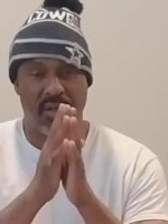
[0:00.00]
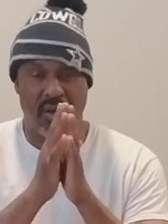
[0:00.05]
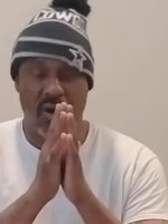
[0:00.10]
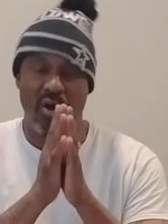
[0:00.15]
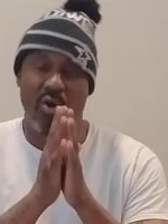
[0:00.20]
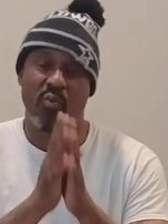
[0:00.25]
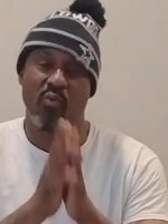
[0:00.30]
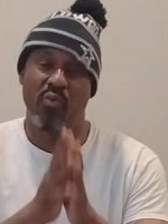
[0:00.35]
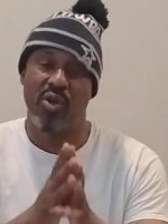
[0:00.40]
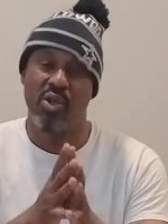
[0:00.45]

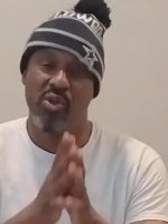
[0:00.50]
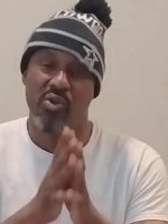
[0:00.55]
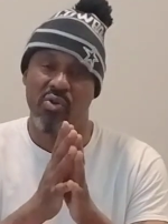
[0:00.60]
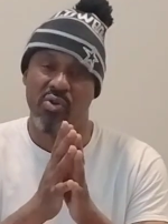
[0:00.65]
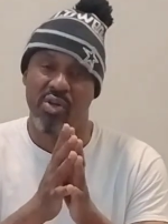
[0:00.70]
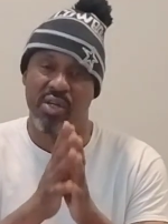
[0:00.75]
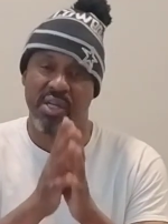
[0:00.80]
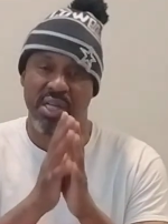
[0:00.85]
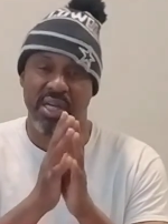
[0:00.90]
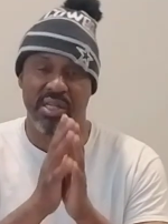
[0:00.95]
or when
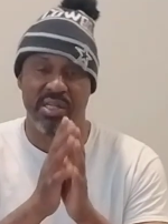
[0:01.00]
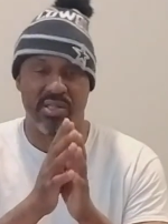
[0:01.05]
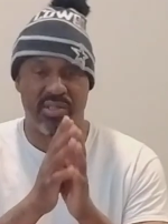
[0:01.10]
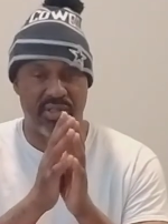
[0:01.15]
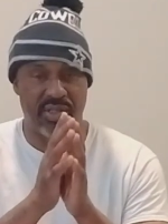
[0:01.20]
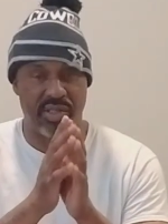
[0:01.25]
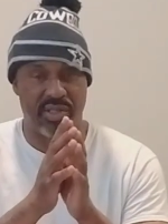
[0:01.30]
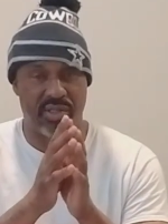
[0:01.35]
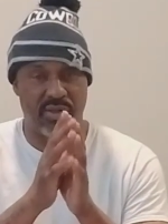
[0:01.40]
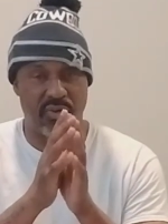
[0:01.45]
you're in a
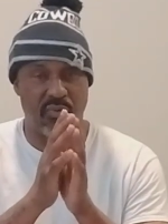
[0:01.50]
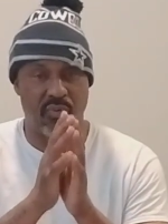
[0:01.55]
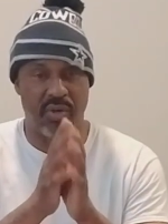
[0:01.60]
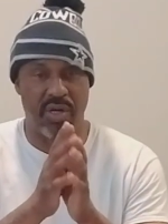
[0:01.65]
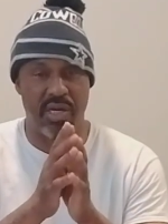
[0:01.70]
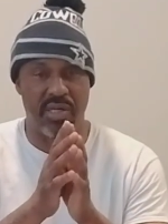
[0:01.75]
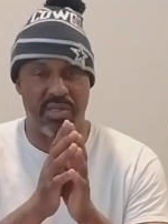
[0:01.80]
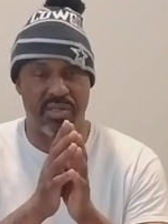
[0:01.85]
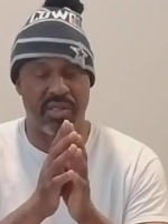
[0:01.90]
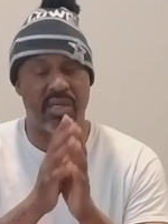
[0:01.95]

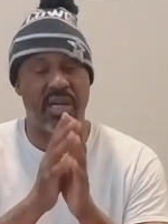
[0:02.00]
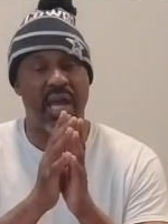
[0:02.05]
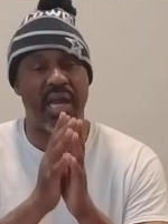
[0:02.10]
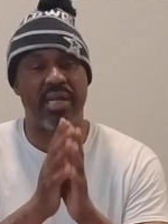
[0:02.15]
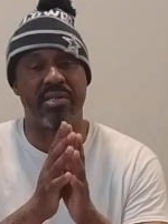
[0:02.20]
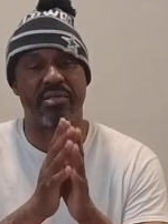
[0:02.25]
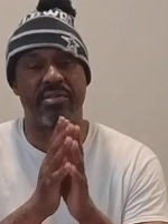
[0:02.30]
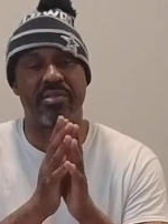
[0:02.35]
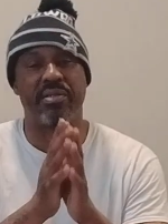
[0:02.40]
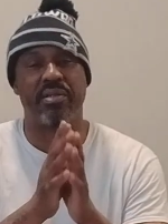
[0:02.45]
situation
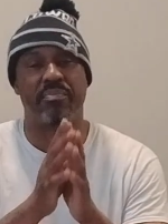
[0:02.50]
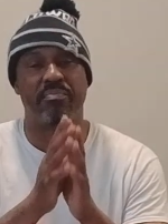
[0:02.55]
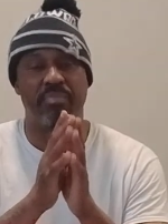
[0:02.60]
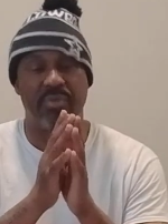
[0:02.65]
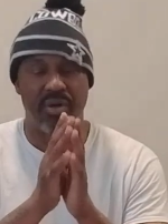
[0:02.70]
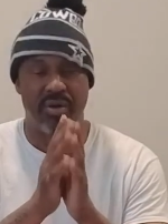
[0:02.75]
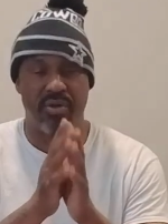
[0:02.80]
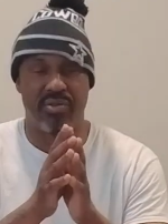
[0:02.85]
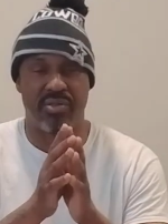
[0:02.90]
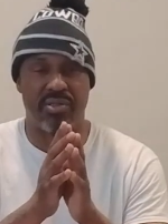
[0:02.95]
like it's an
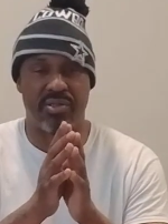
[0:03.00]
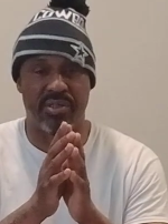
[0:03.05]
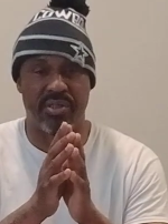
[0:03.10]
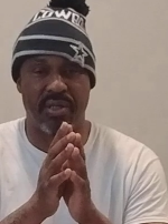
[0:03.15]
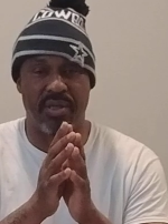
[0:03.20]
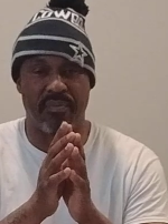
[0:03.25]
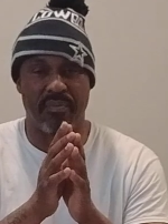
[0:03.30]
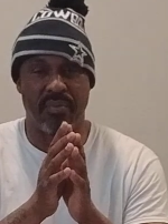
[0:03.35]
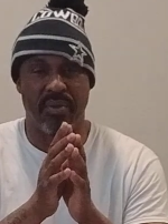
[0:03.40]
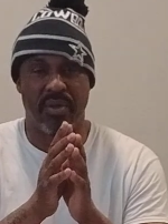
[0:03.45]

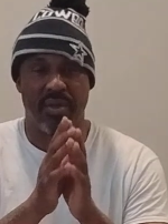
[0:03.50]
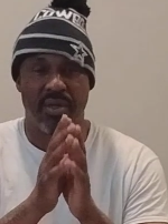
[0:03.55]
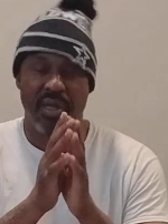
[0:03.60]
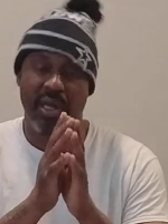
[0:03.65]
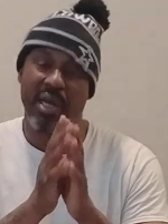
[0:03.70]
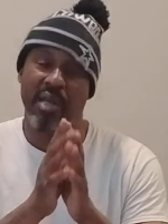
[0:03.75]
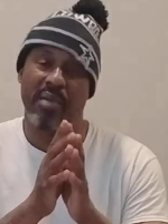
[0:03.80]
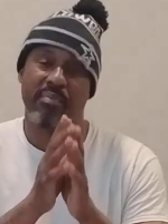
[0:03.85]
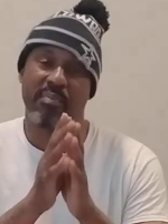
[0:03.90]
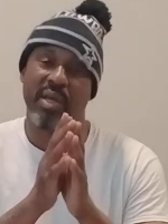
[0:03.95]
emergency
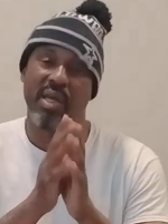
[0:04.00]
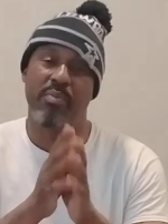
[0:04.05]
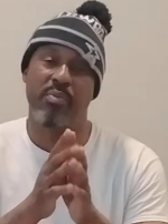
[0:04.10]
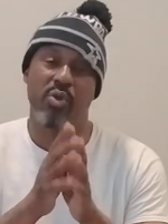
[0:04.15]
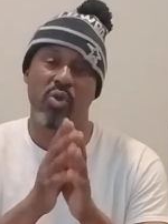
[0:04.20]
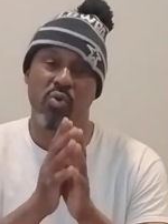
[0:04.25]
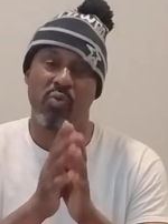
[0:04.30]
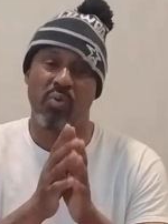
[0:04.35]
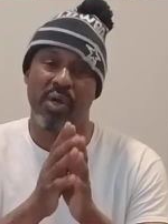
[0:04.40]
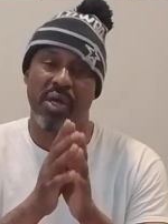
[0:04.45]
and
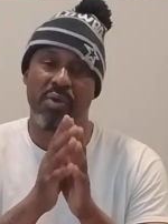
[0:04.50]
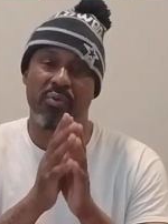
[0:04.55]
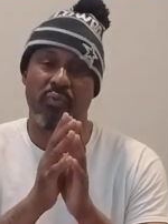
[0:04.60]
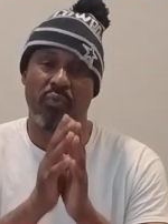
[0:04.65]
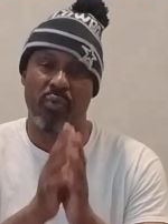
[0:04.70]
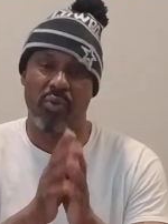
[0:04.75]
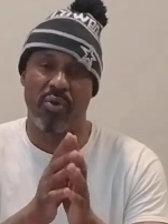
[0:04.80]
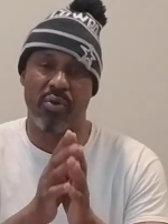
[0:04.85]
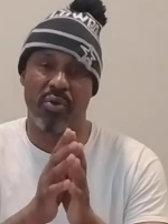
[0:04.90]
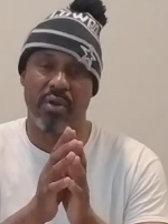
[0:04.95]
maybe you at
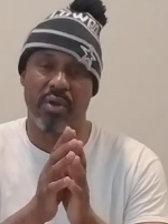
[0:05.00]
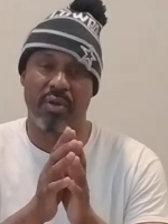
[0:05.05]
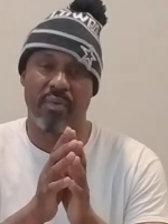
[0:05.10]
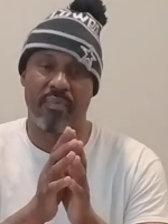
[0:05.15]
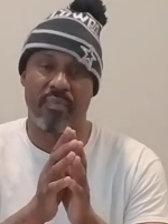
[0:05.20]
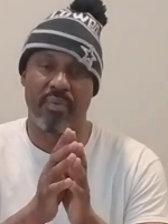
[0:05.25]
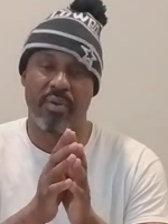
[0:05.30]
work